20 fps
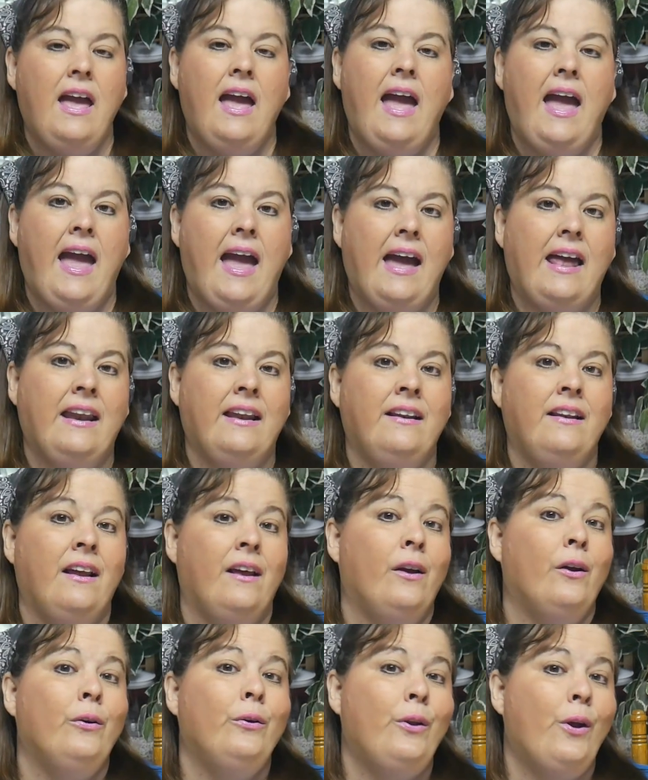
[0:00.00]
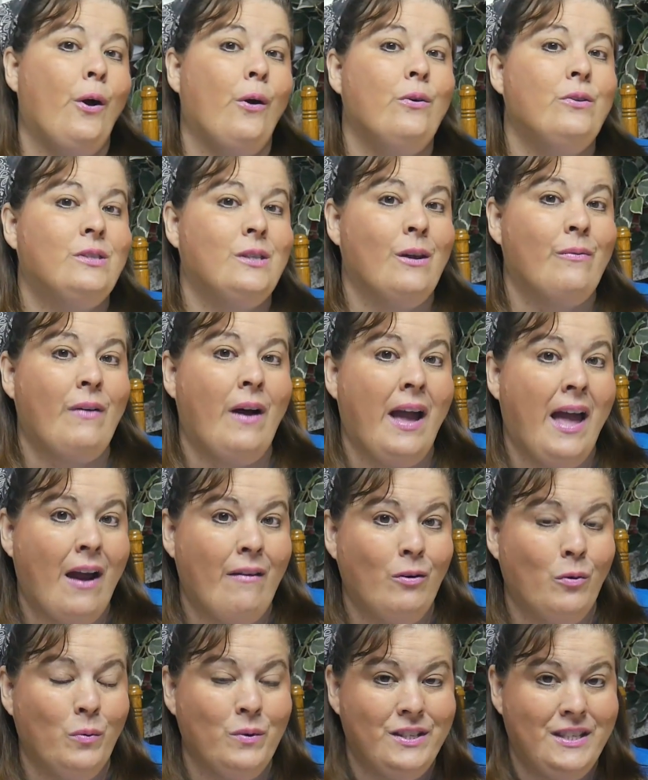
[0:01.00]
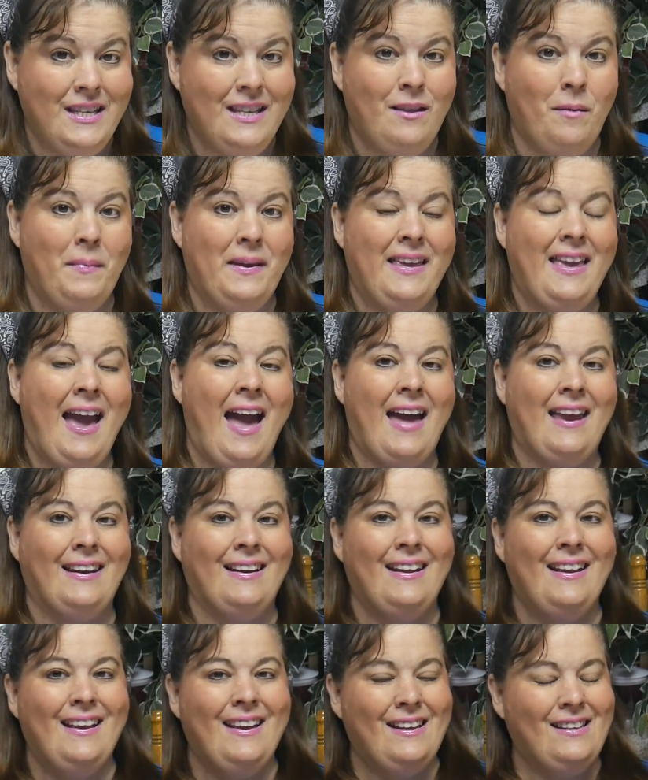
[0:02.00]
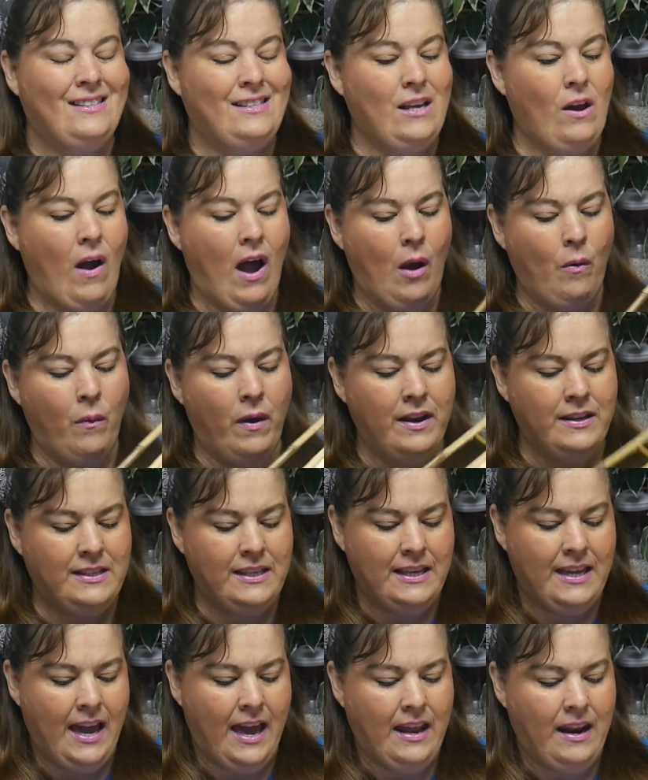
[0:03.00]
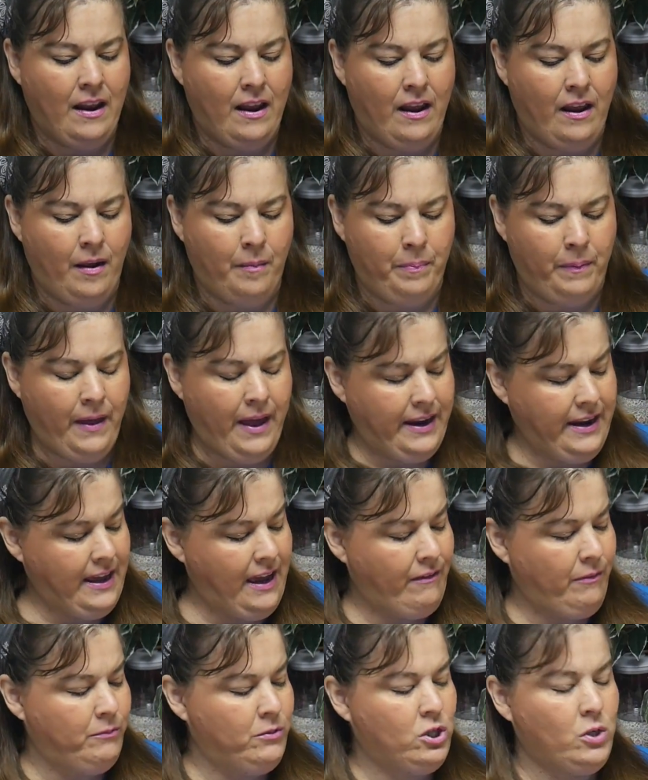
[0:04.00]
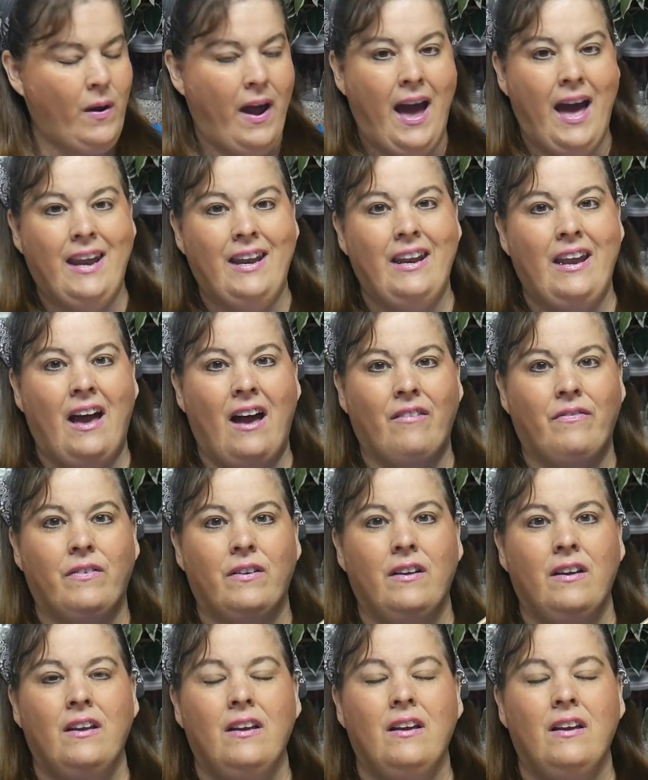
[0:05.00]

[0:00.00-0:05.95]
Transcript: And who knows if I ever will see them again. So I wanted to get a plenty of them so I had enough.